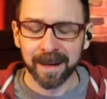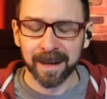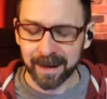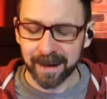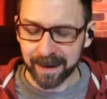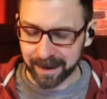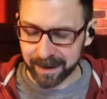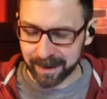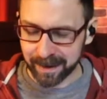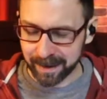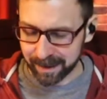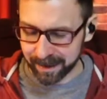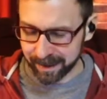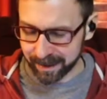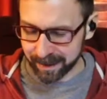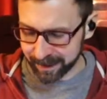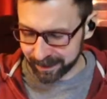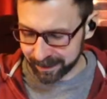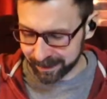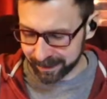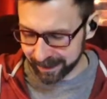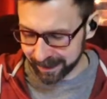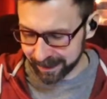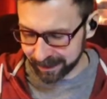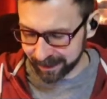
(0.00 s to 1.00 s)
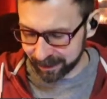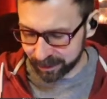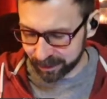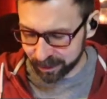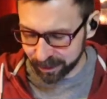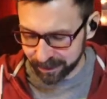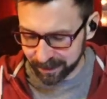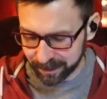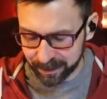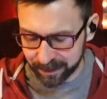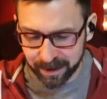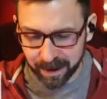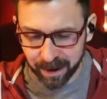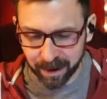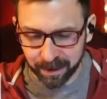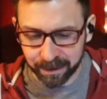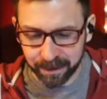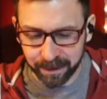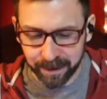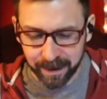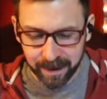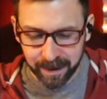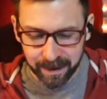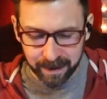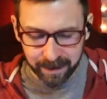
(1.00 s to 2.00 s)
It's good stuff.
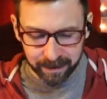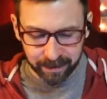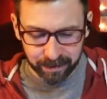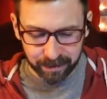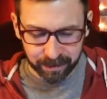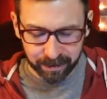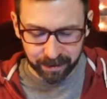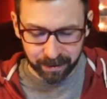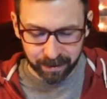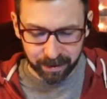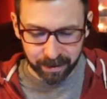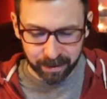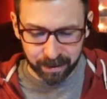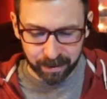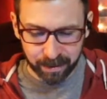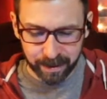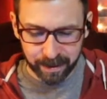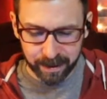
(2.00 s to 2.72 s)
So